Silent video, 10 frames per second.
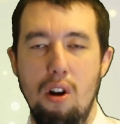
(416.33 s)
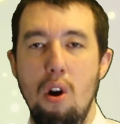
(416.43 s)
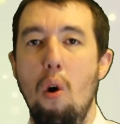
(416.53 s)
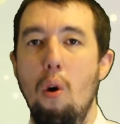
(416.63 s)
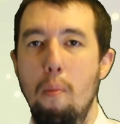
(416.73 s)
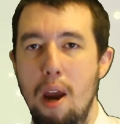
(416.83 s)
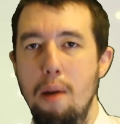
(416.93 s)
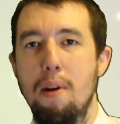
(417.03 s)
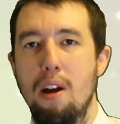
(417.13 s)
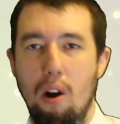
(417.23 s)
or
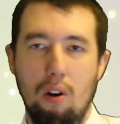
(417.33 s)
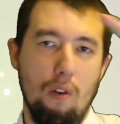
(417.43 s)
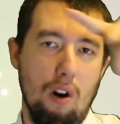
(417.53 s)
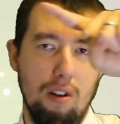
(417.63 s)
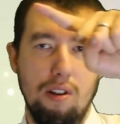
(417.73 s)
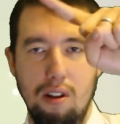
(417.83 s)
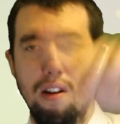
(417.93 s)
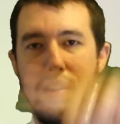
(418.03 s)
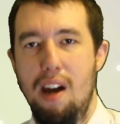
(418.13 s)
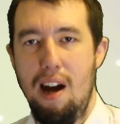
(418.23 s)
maybe across and
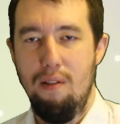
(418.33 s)
down.